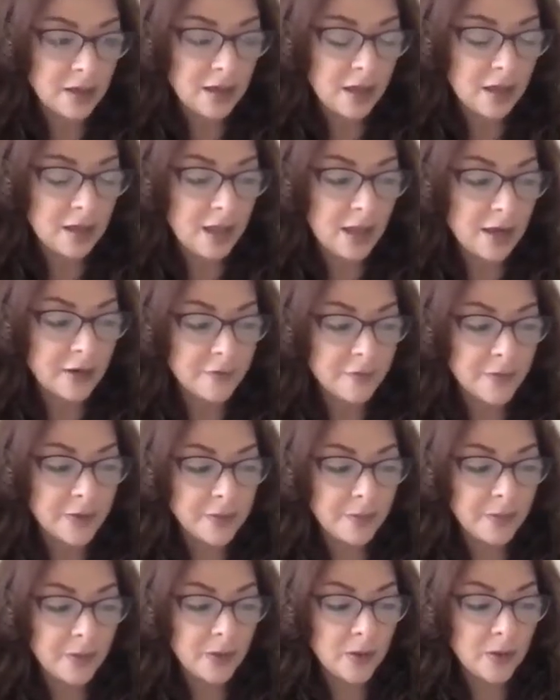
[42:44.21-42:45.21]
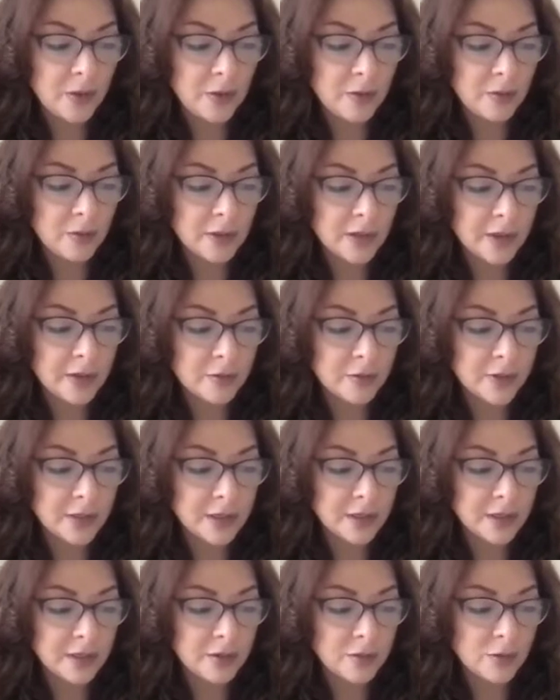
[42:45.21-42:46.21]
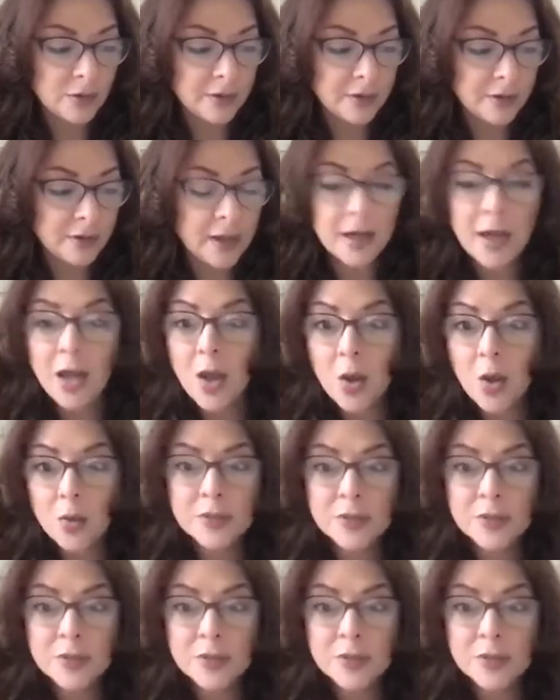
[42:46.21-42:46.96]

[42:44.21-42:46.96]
A lot of people will get a reading where they're like, oh,